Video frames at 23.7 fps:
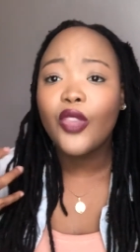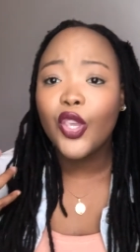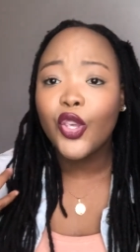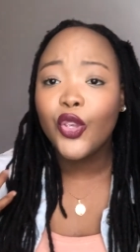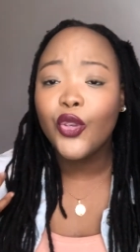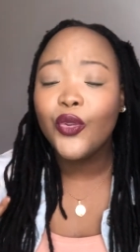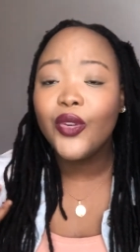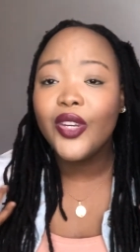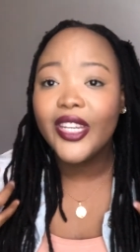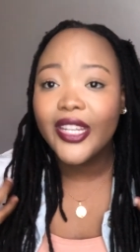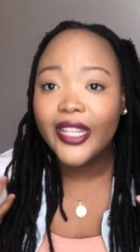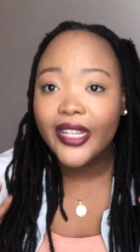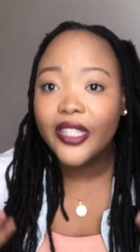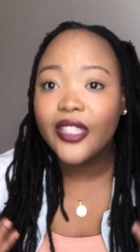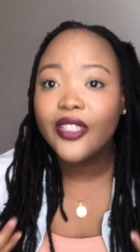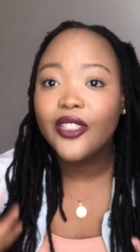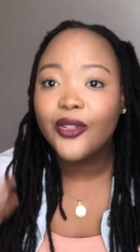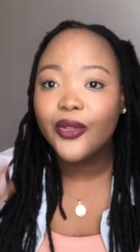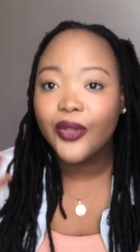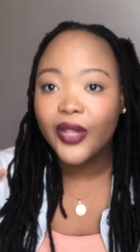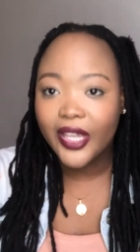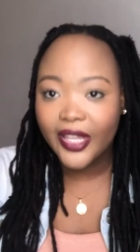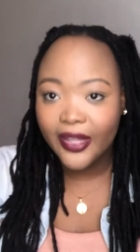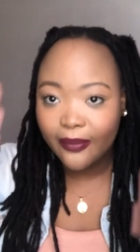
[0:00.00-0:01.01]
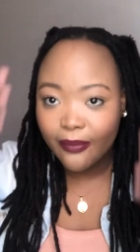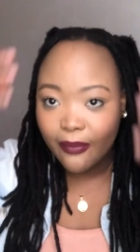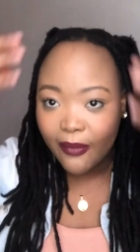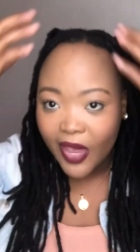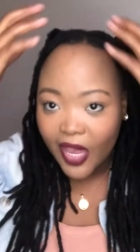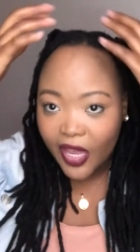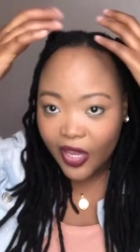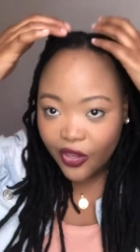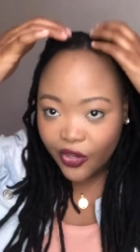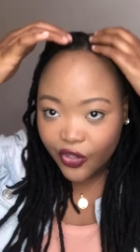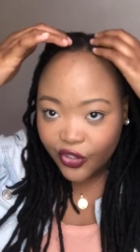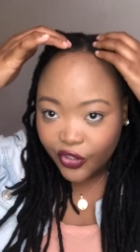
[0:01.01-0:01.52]
you need to
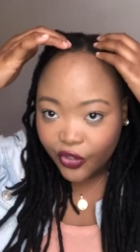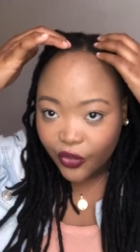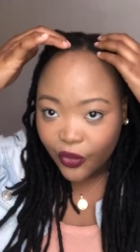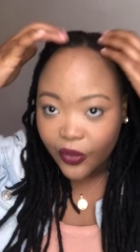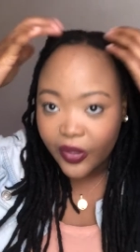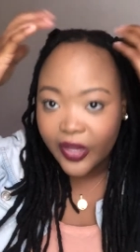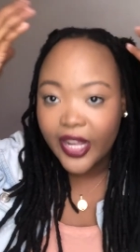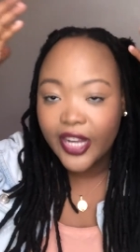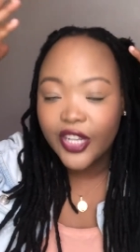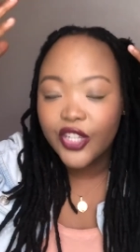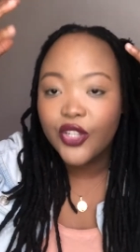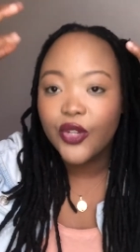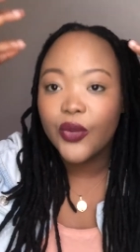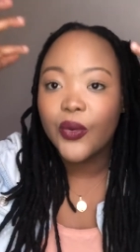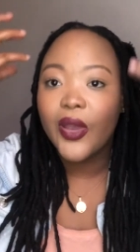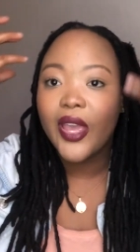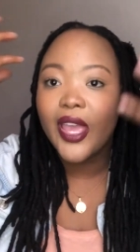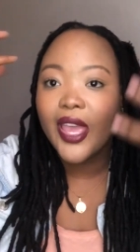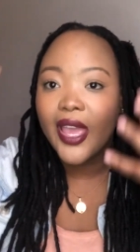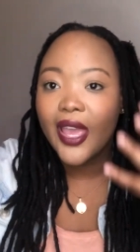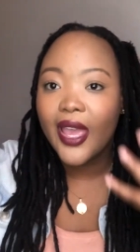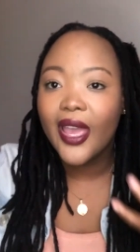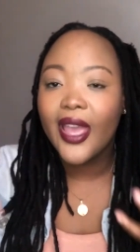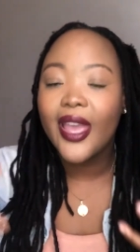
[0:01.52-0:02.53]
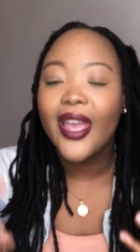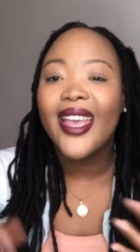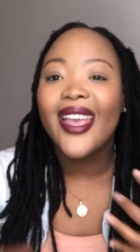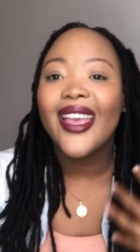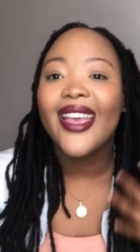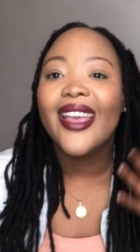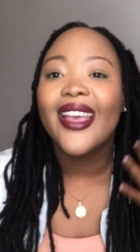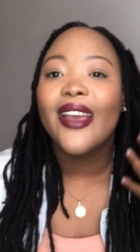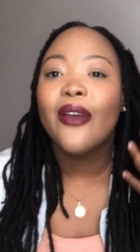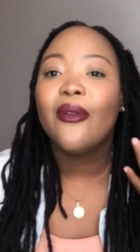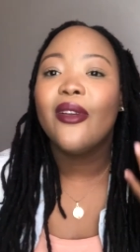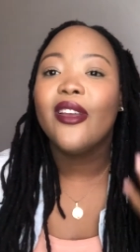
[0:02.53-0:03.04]
make sure that your hair
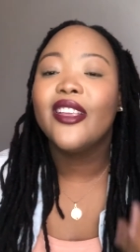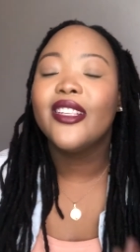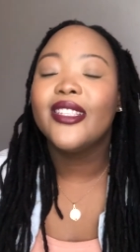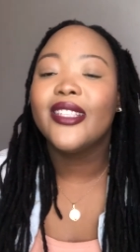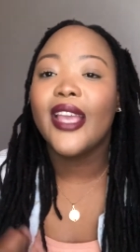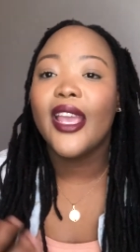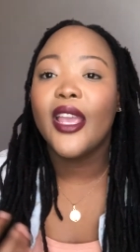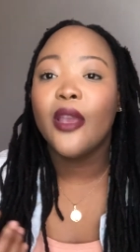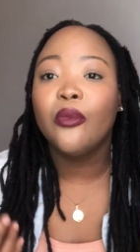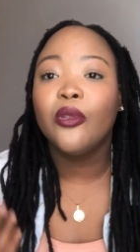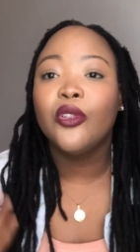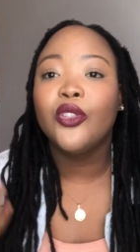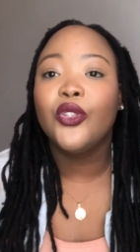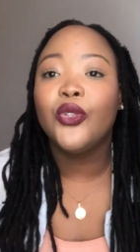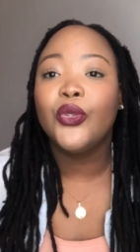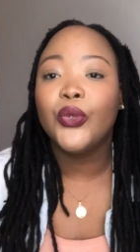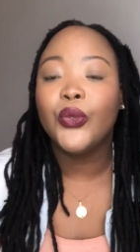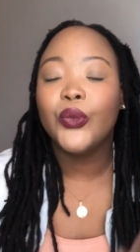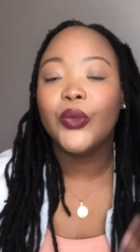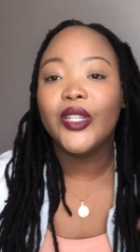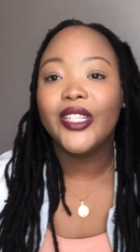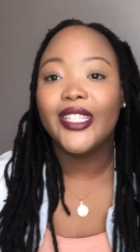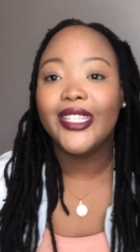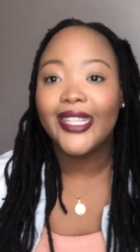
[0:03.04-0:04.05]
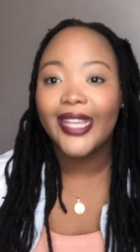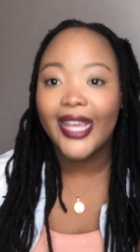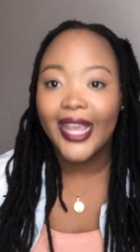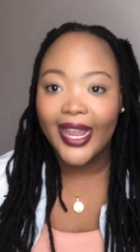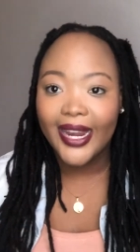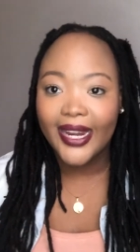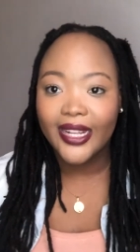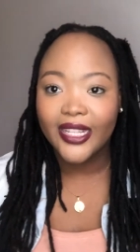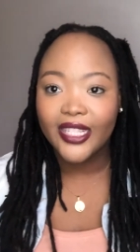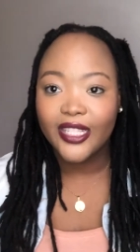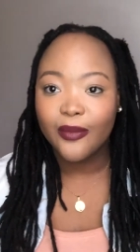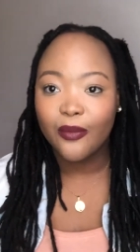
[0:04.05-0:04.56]
is able to
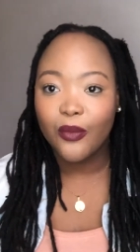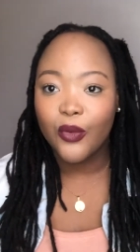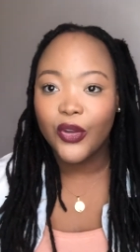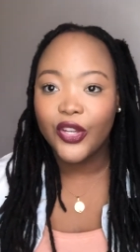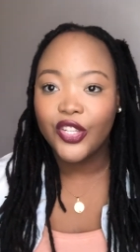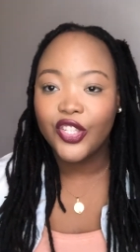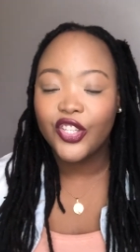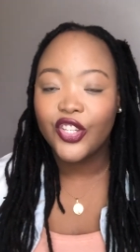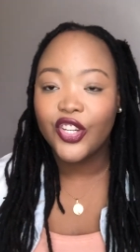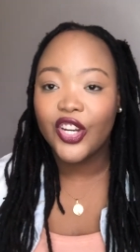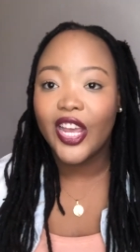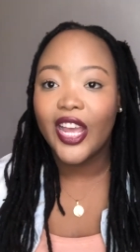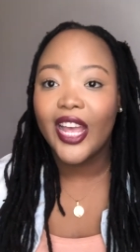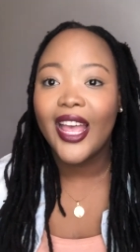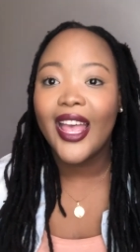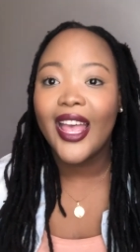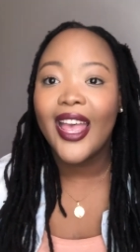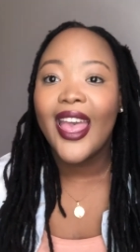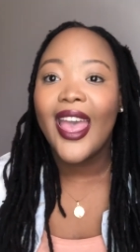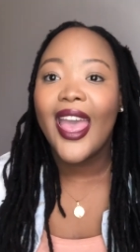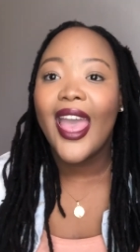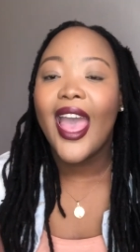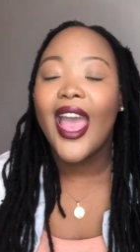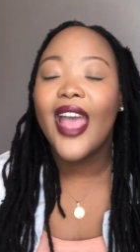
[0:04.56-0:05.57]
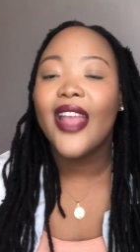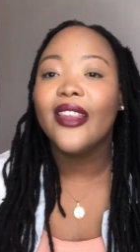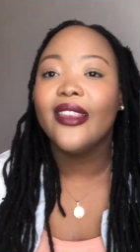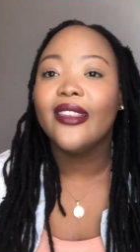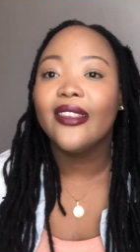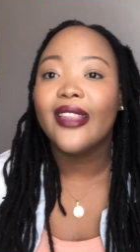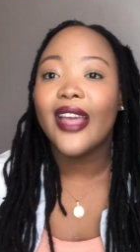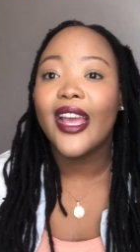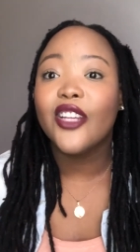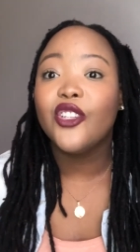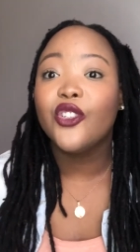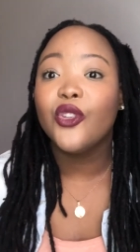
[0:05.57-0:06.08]
retain its moisture and
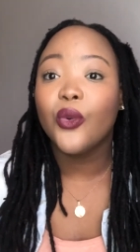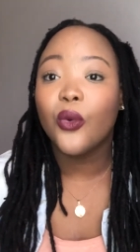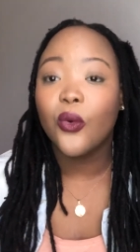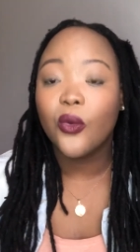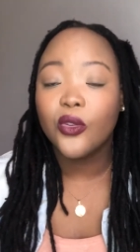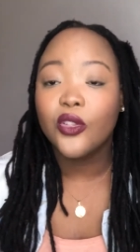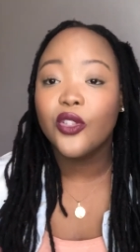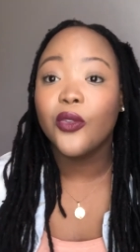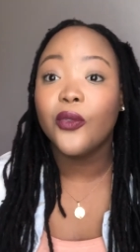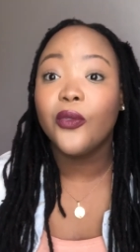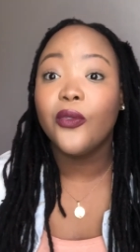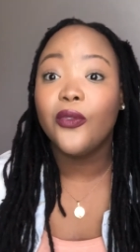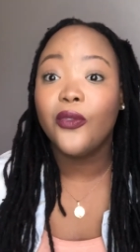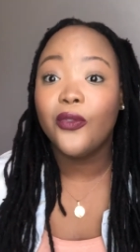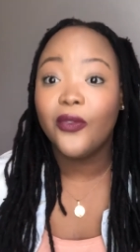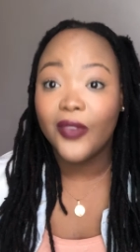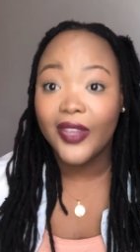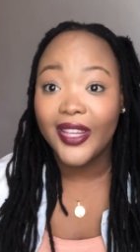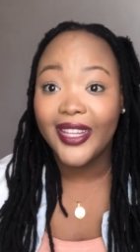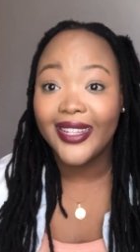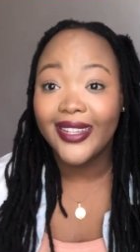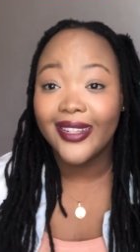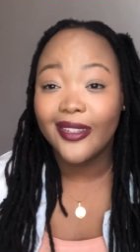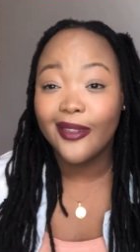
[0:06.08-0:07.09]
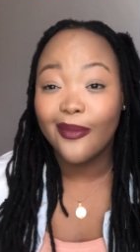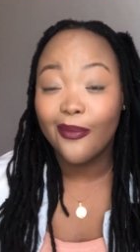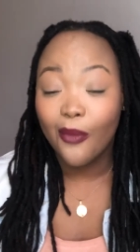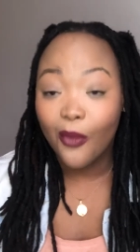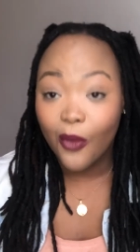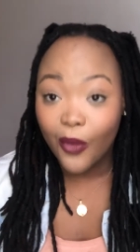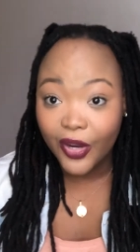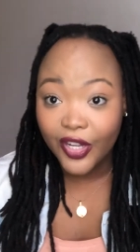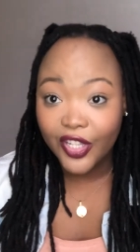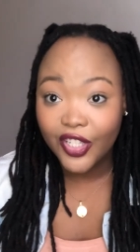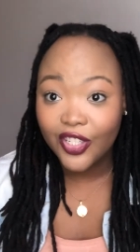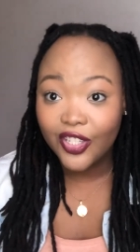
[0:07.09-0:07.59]
that you also feed it
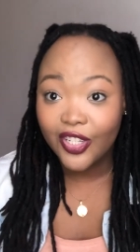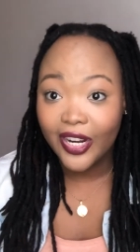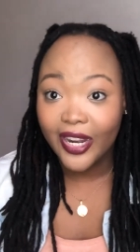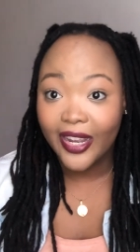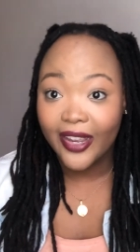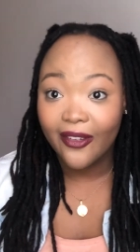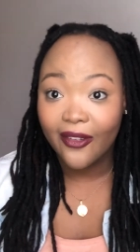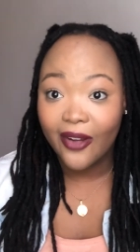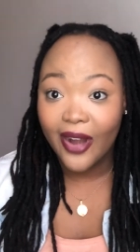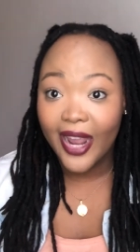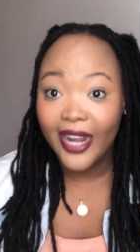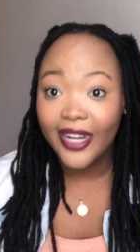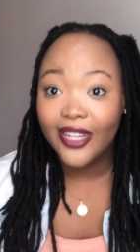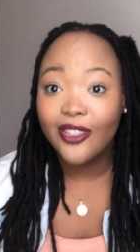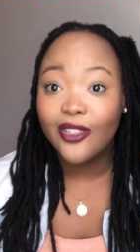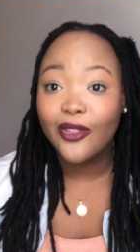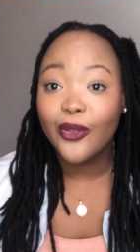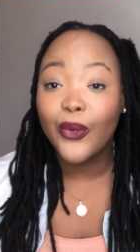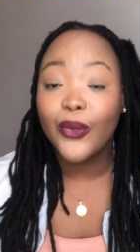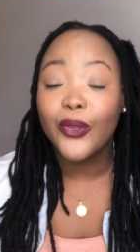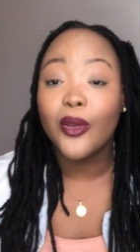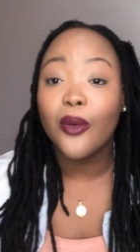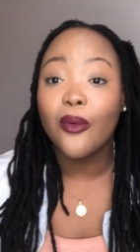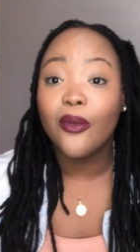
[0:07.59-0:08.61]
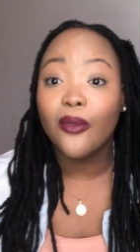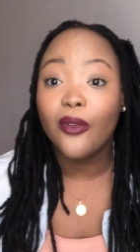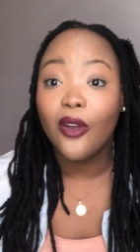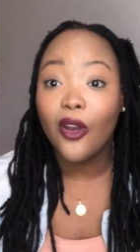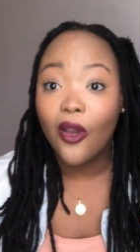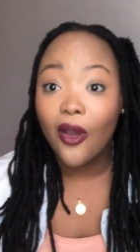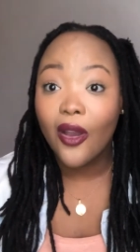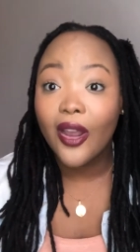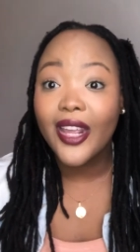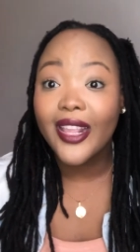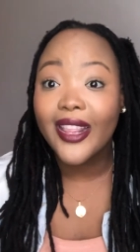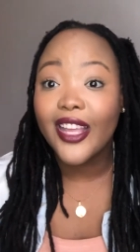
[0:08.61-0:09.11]
moisture, right? So the
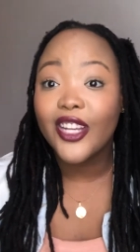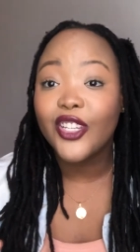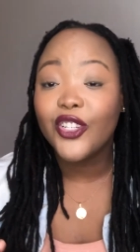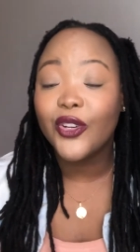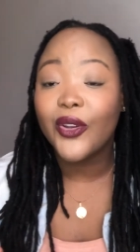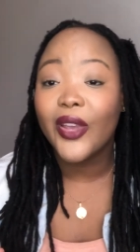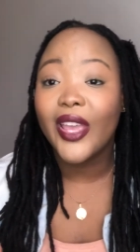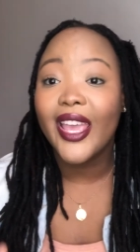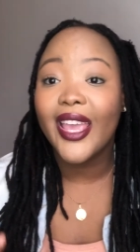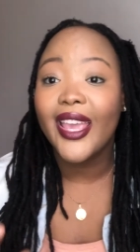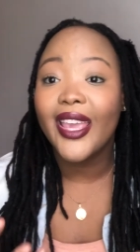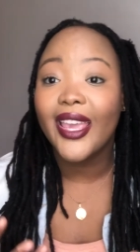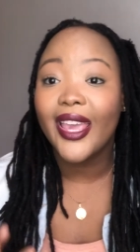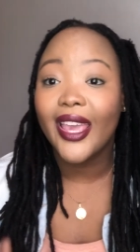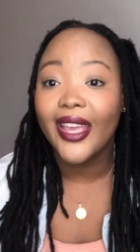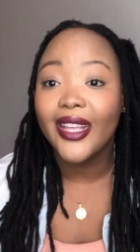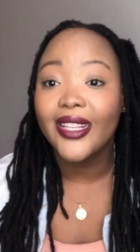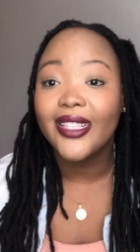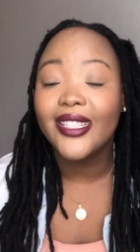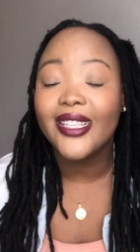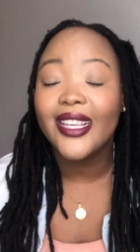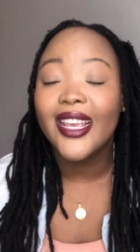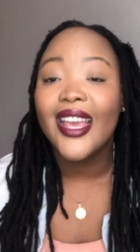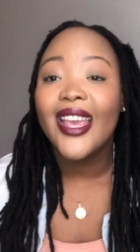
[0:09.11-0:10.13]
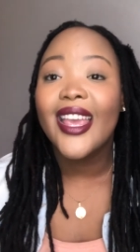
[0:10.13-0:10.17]
longer that your hair gets,